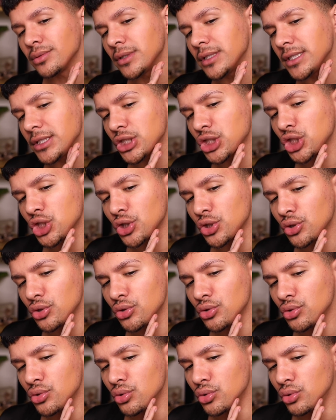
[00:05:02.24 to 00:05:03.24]
one is
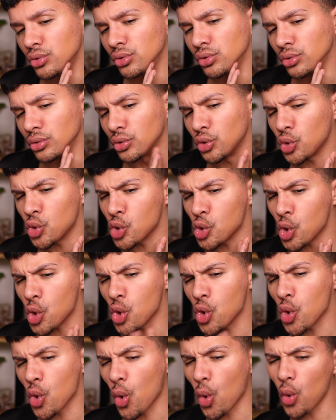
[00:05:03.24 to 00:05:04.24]
too
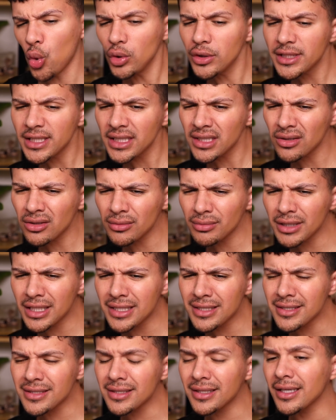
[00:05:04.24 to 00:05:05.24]
golden on my
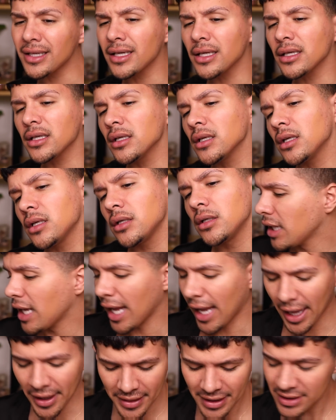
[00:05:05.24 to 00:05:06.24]
skin.
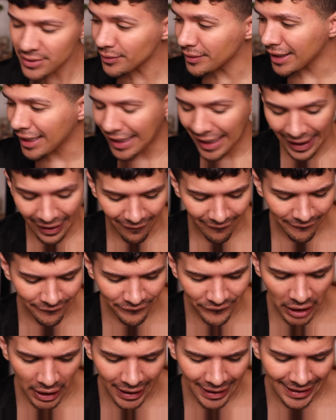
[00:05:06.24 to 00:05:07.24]
And this one I can't
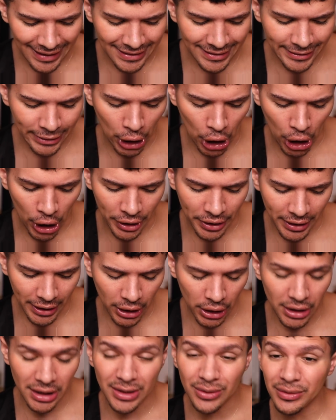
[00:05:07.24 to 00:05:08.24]
find on
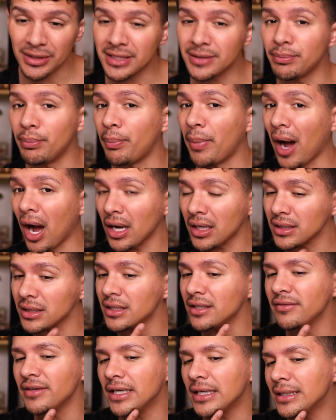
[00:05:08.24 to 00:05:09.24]
there. This one is
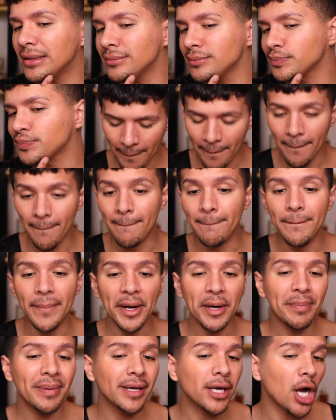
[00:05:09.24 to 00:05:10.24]
baklava
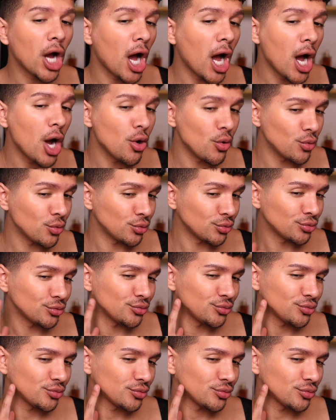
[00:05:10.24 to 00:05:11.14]
pecan.